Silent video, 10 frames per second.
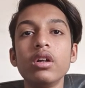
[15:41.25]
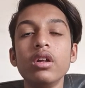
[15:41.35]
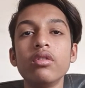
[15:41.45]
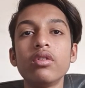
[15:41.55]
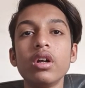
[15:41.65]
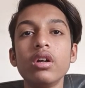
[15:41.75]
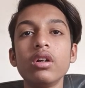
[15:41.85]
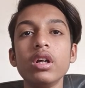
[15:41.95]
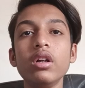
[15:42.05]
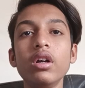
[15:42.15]

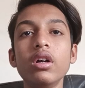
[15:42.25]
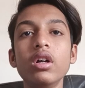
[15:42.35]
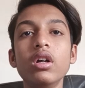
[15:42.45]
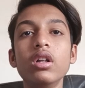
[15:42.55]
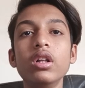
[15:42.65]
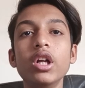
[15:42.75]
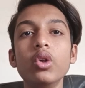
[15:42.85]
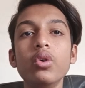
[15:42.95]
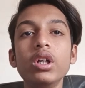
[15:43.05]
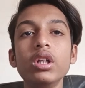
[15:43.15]
inserted. They
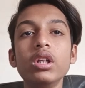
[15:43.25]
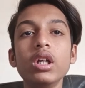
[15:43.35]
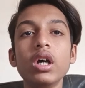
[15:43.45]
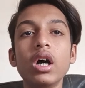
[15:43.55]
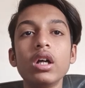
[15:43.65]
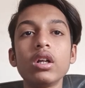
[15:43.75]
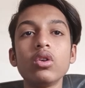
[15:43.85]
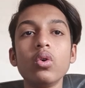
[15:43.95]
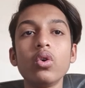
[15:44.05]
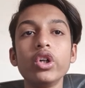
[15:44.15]
do it. There are
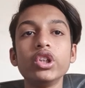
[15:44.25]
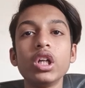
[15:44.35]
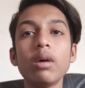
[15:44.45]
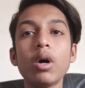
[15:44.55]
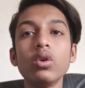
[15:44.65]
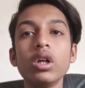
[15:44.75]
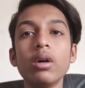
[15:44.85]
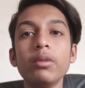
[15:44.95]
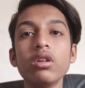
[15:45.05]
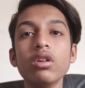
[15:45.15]
no question about
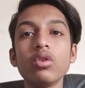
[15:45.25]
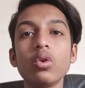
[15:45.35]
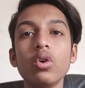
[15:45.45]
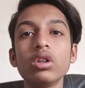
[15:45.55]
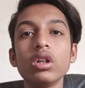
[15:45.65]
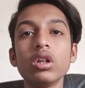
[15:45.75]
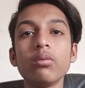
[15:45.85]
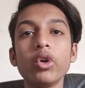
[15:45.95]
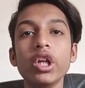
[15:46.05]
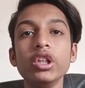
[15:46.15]
the business growth
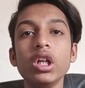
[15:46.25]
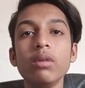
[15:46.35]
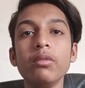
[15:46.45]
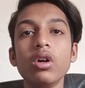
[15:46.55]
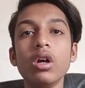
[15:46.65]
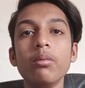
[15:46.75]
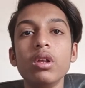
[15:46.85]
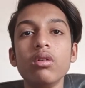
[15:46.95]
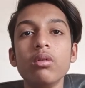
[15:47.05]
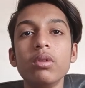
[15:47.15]
potential
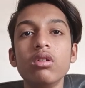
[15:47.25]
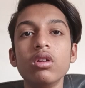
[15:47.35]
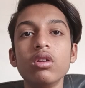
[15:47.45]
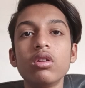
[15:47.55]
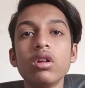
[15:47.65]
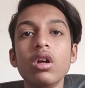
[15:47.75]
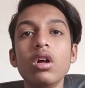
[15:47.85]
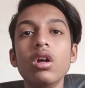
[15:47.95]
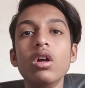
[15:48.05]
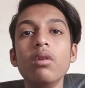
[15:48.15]
business
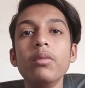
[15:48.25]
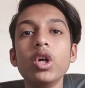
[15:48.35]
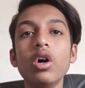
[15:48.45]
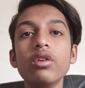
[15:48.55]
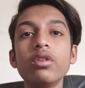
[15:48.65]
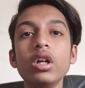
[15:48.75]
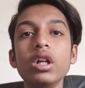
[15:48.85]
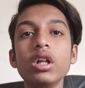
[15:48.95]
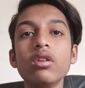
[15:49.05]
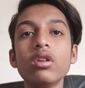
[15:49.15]
because
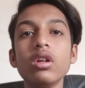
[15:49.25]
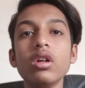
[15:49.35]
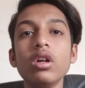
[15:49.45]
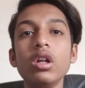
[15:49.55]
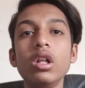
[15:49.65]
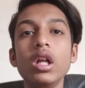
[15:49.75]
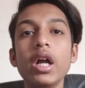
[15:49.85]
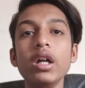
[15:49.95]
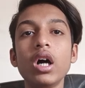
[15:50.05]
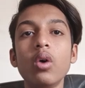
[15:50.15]
it is
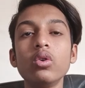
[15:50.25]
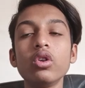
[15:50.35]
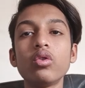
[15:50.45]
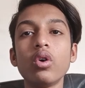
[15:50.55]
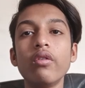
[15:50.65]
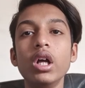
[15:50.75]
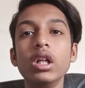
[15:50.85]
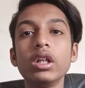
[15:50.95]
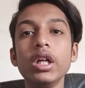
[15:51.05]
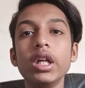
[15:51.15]
laid out so
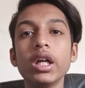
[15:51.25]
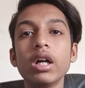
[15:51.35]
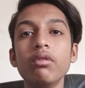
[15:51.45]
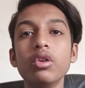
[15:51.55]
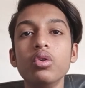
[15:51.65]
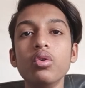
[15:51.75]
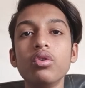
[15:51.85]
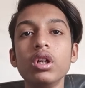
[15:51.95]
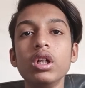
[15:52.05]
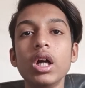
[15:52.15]
well. Key takeaways:
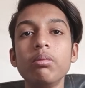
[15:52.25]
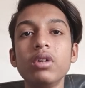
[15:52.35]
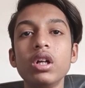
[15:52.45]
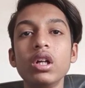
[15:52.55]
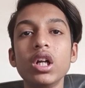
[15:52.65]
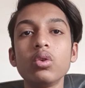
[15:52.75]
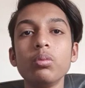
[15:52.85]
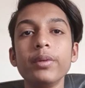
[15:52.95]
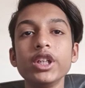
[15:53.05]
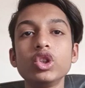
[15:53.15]
use in-depth data
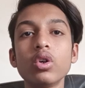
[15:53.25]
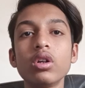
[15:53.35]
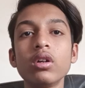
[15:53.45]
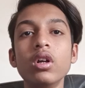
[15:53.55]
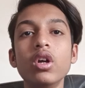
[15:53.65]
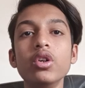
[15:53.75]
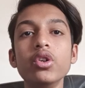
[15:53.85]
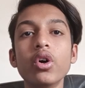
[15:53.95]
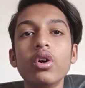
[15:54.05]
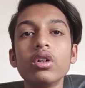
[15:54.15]
to make sure
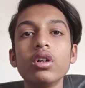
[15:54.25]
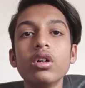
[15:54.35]
your